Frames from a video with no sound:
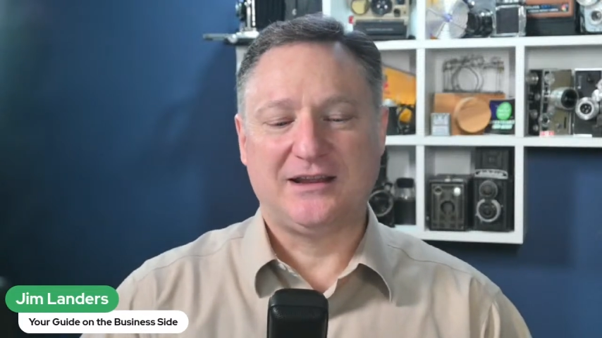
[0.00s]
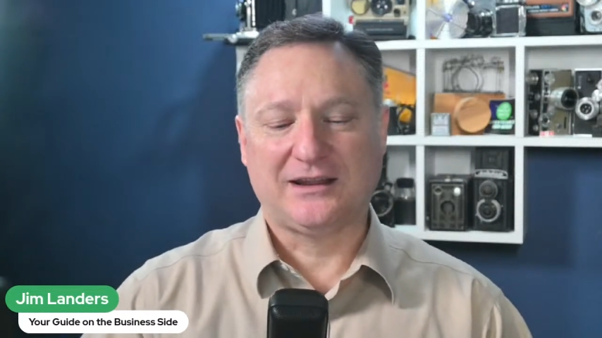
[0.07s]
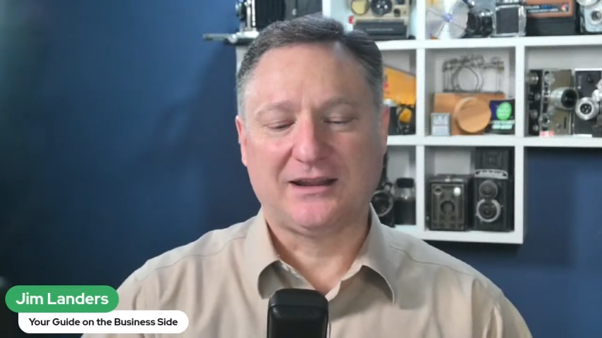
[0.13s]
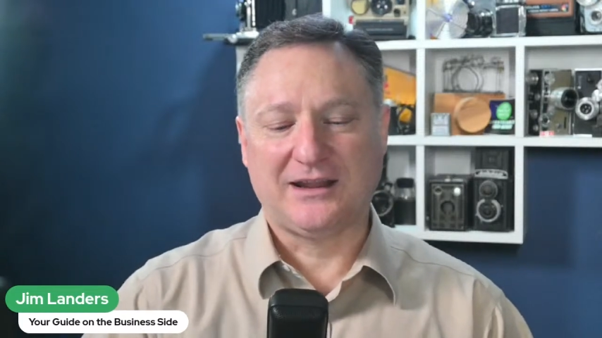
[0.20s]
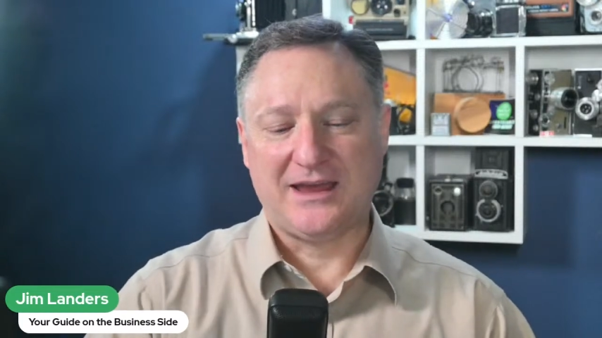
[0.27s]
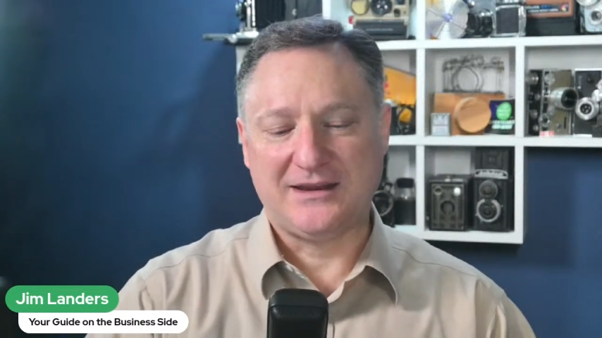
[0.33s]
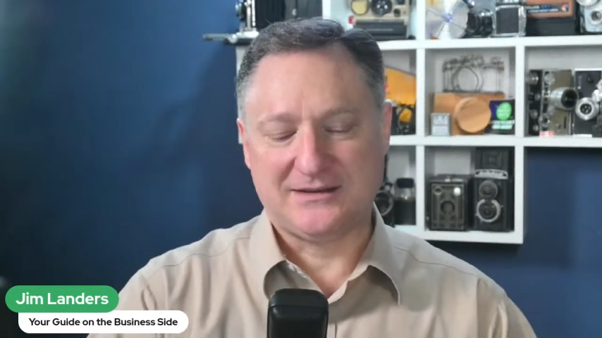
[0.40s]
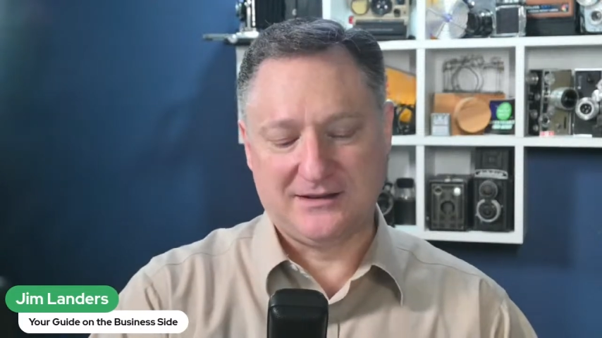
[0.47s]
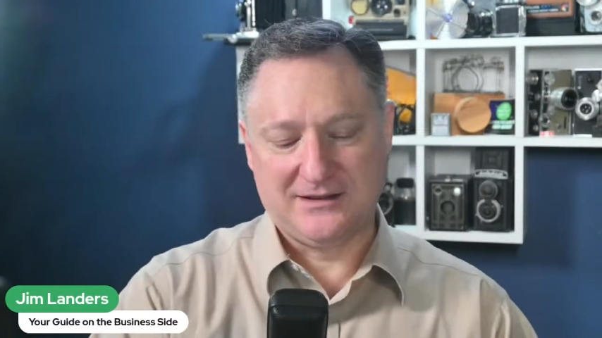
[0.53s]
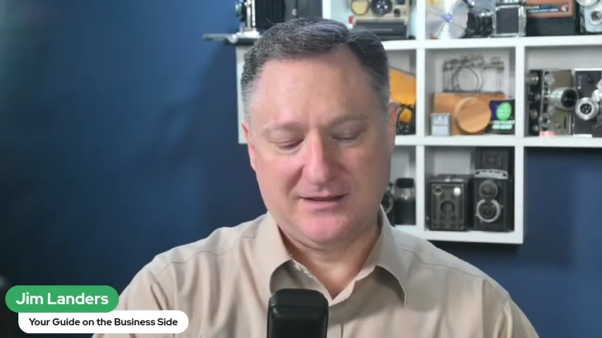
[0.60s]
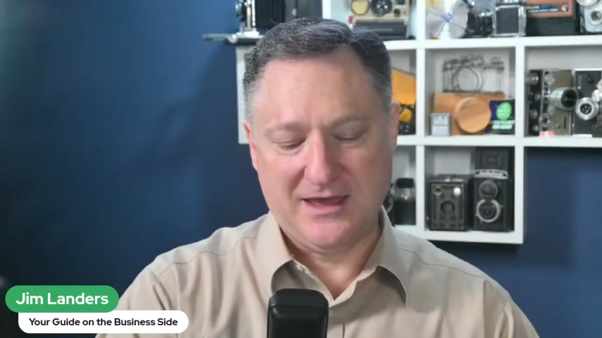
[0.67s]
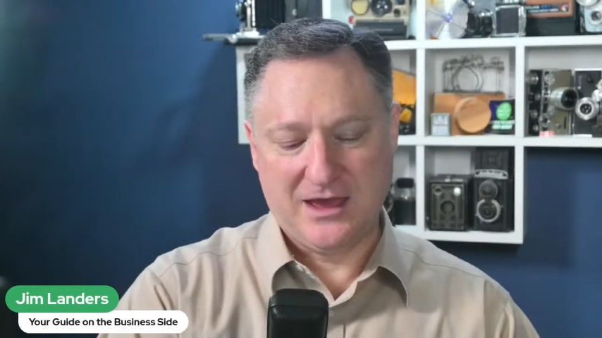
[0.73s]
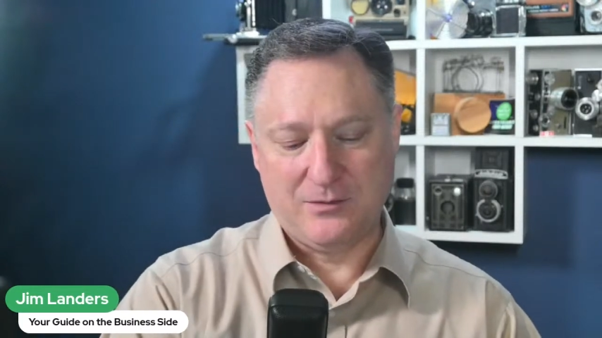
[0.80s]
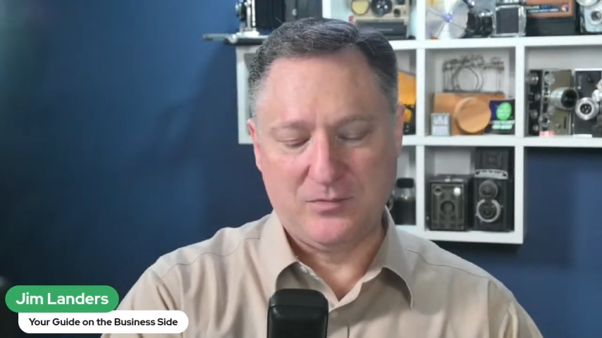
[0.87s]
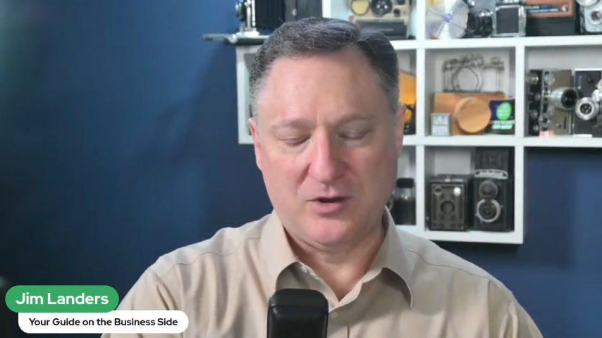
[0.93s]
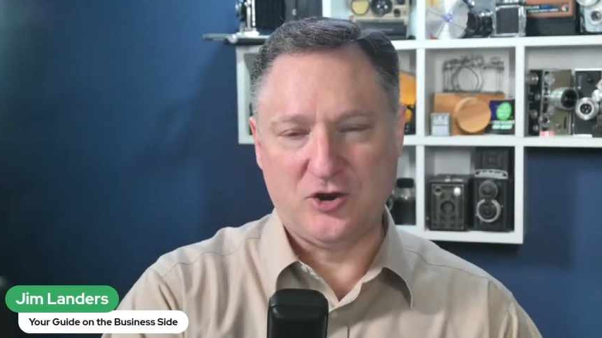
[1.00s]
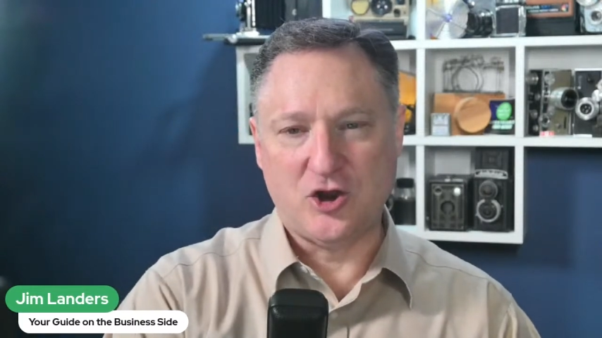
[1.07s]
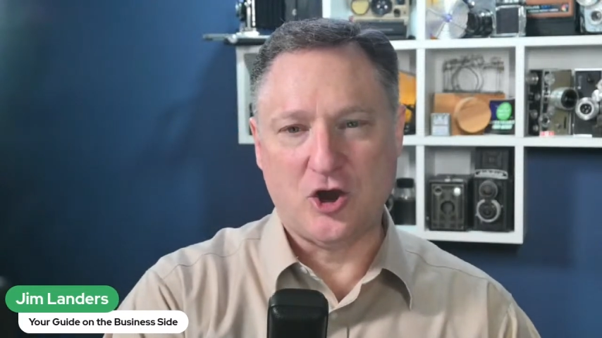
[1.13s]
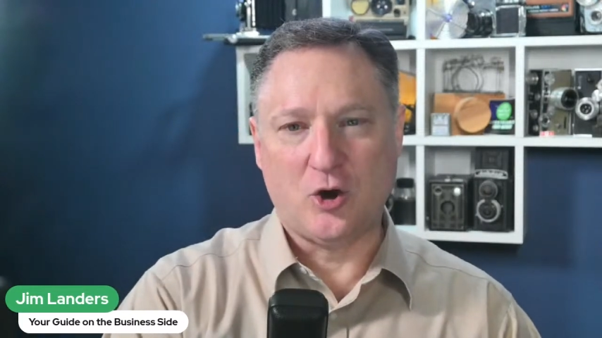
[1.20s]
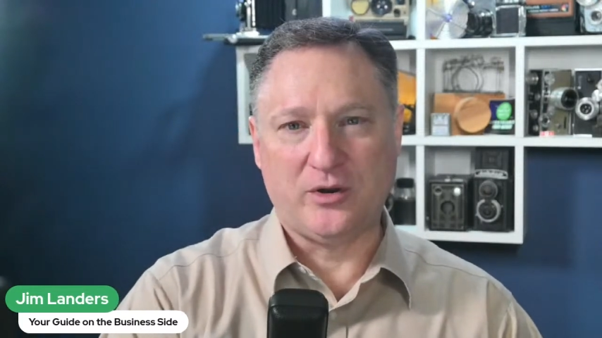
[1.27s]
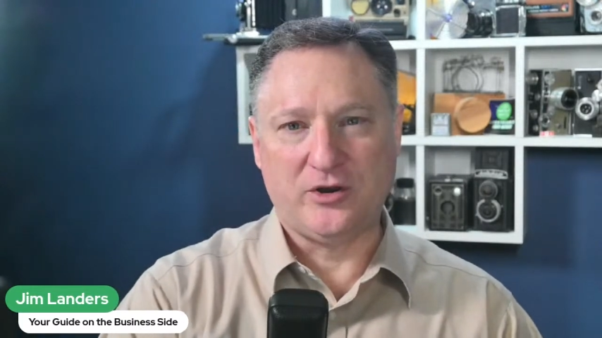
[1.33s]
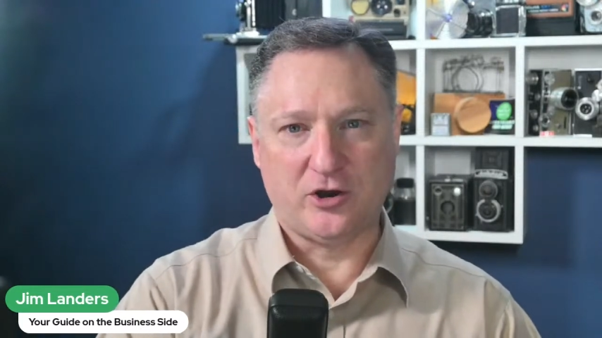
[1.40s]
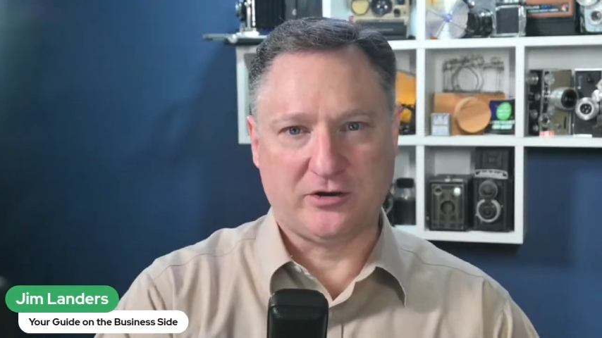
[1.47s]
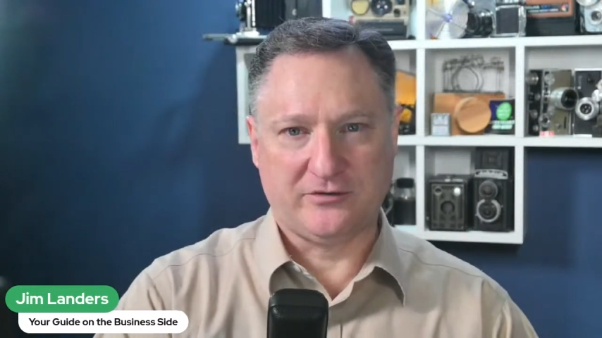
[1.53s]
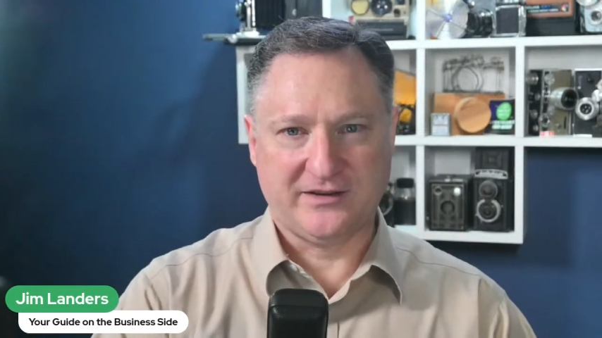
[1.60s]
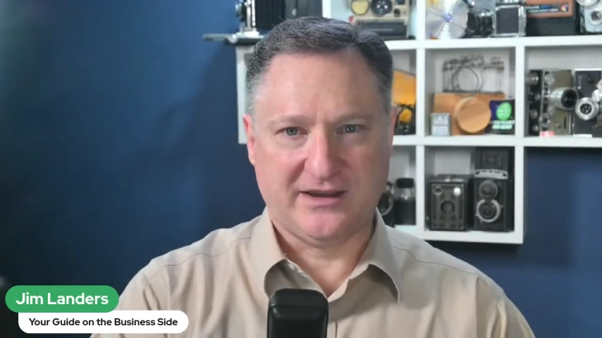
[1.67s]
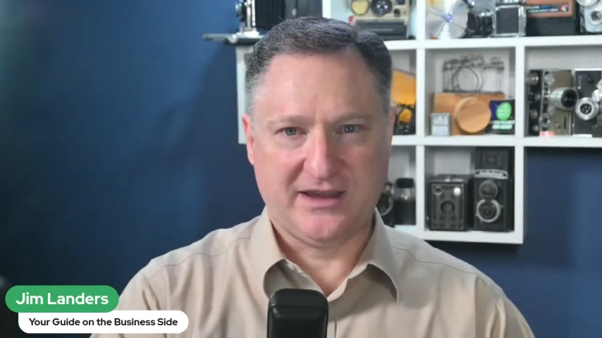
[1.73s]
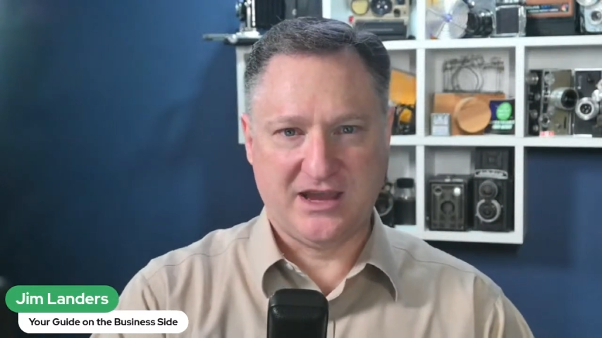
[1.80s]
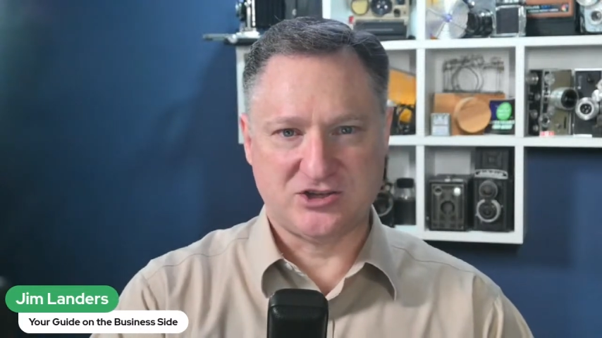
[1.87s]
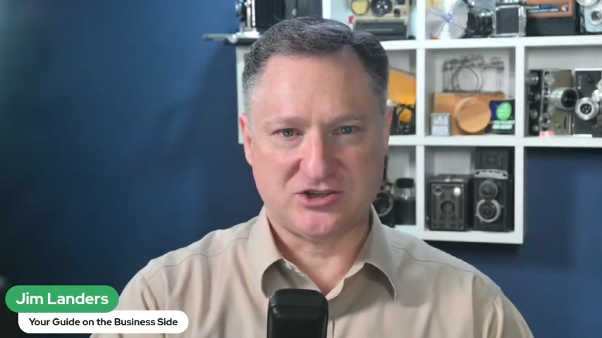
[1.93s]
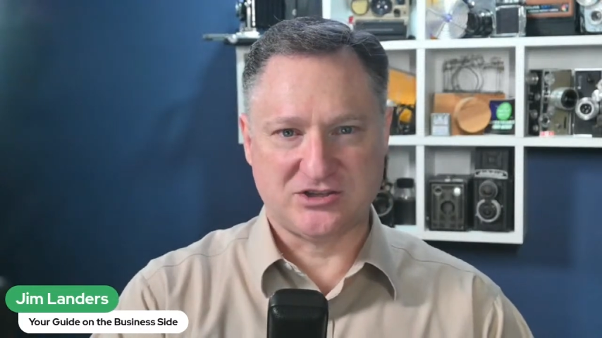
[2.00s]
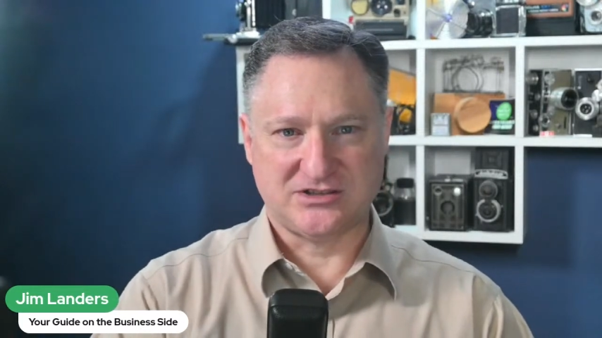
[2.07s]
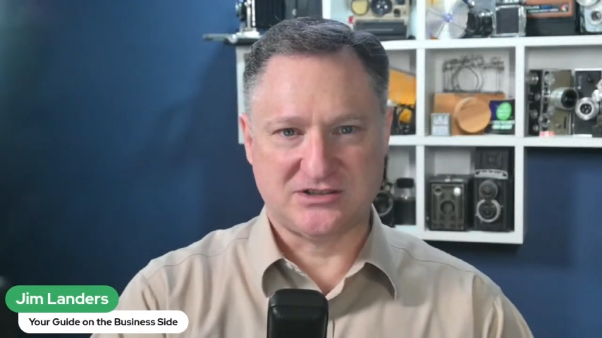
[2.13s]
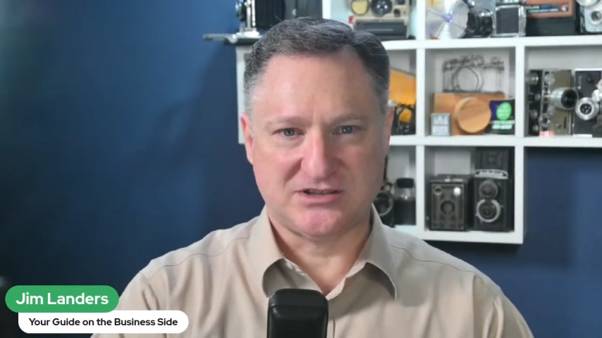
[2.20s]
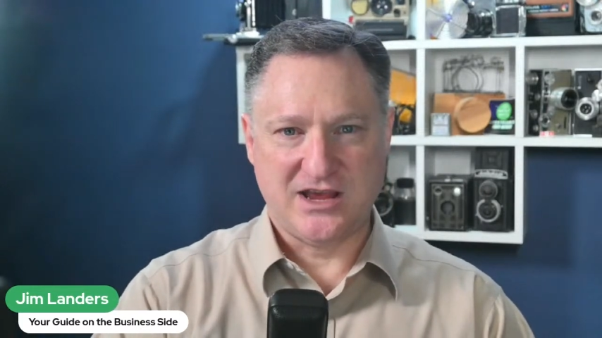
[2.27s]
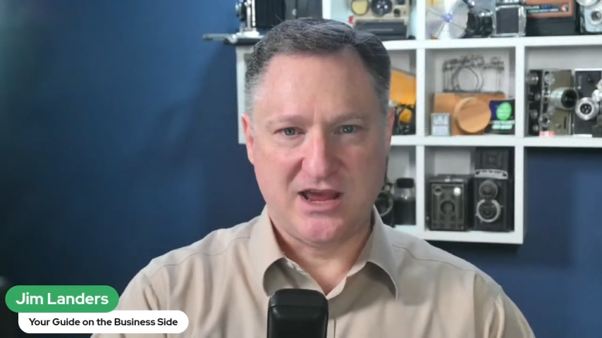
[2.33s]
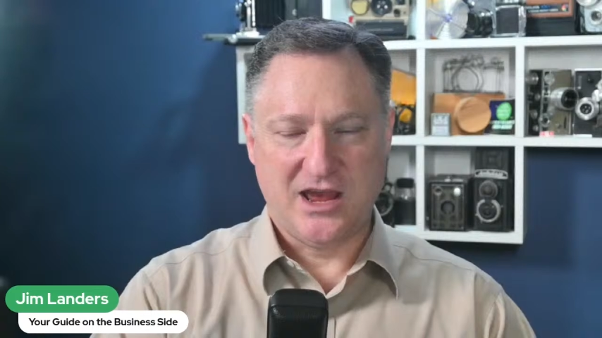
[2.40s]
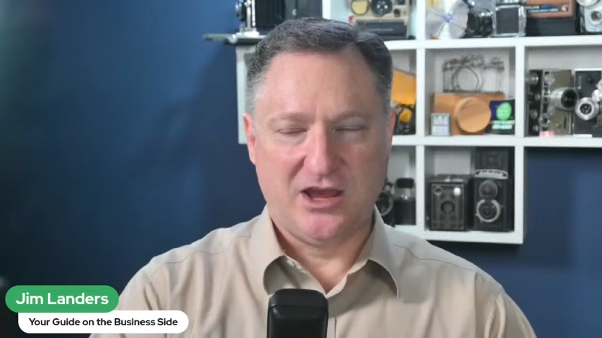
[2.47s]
let them know in notifications.